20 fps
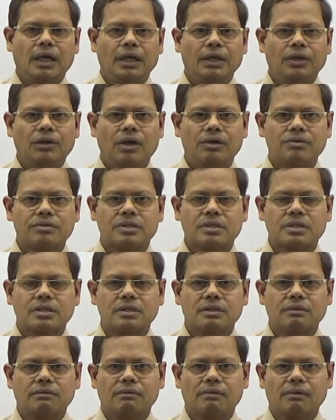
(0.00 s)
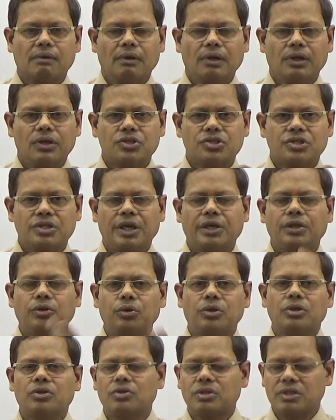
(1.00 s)
you have
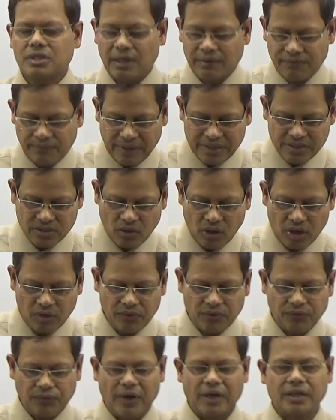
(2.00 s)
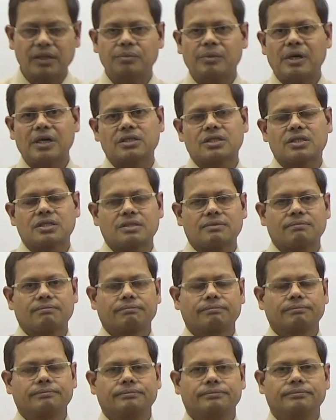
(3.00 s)
secured yourself by solving 40 marks.
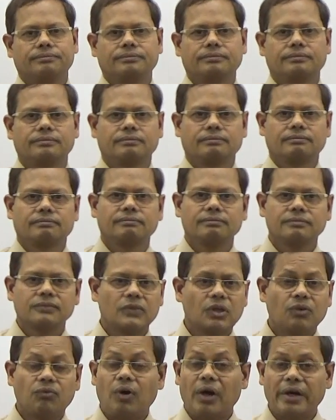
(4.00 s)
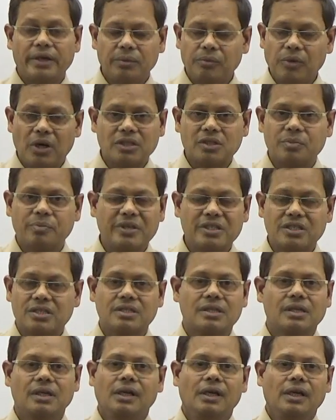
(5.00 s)
40 marks
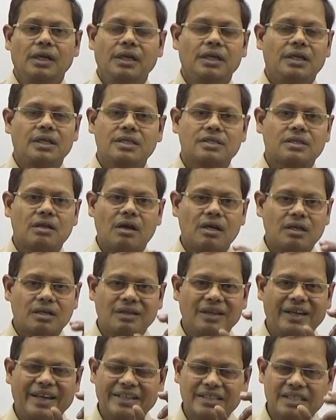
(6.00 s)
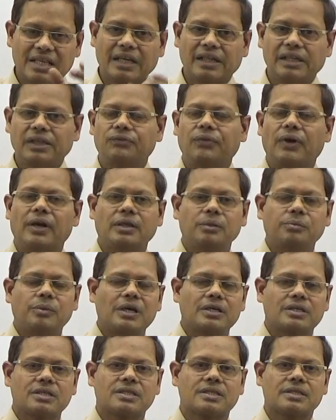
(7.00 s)
means it is not exactly 40
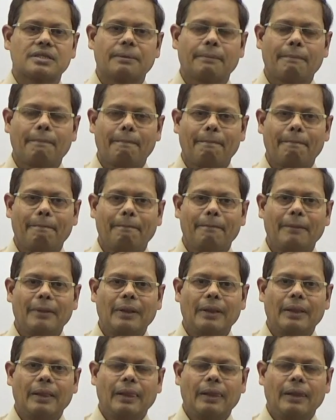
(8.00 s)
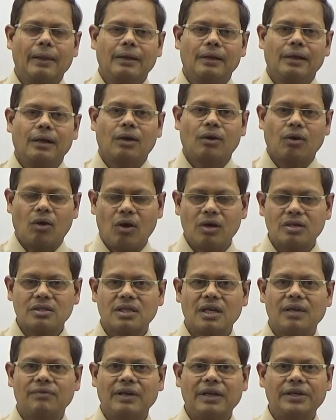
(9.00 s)
marks. Gross
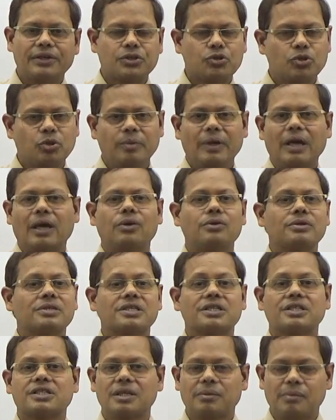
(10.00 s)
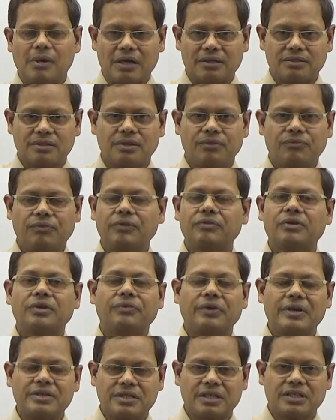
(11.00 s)
level, it should be around 60 marks,
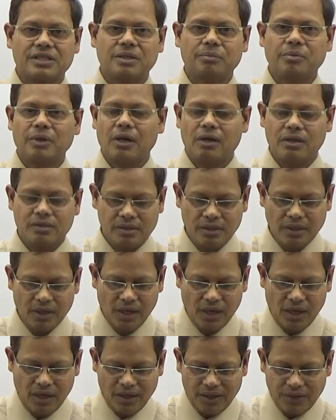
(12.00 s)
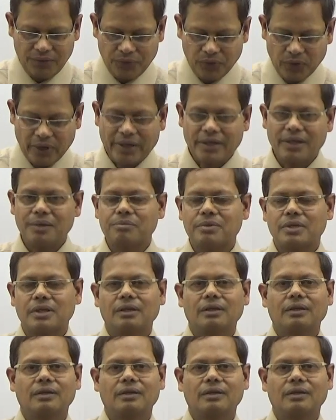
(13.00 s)
55, 60, because if you attempt